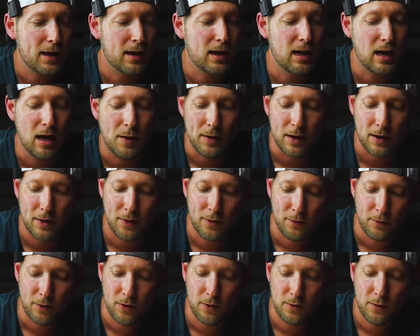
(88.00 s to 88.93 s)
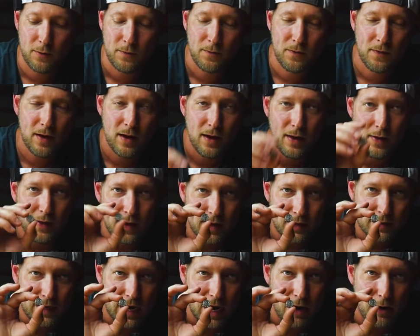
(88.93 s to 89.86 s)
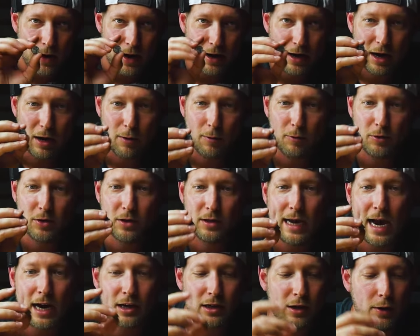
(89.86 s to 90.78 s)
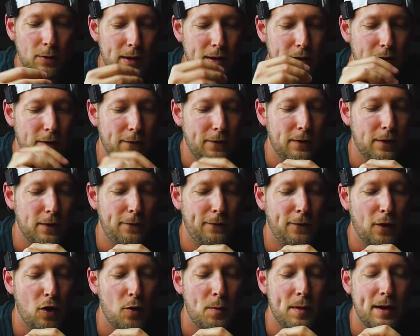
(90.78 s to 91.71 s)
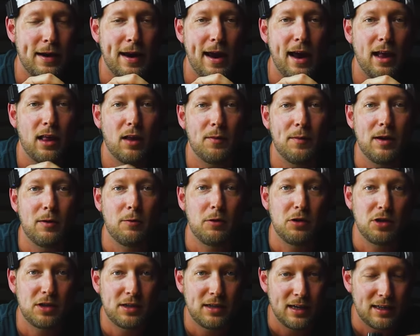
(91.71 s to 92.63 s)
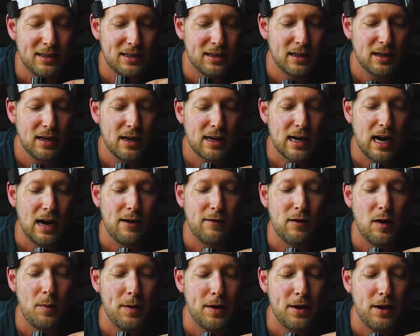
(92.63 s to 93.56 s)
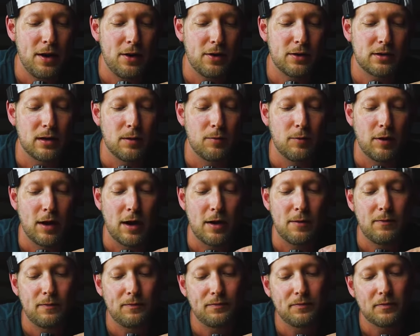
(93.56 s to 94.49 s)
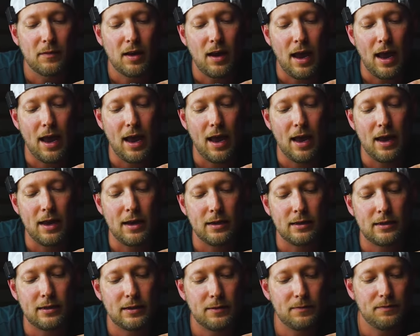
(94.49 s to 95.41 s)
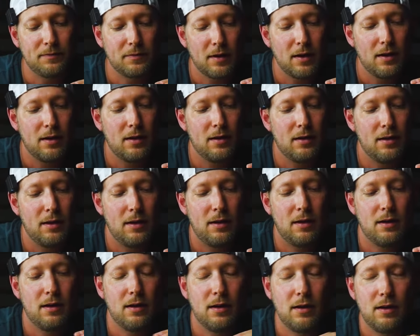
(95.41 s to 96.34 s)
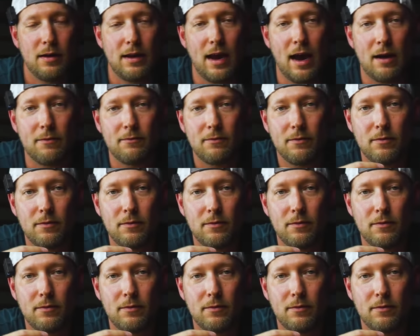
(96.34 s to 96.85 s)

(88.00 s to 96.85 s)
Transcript: coming through this guy right here, which is actually what the foaming element, which sits kind of up in here somewhere. And yeah,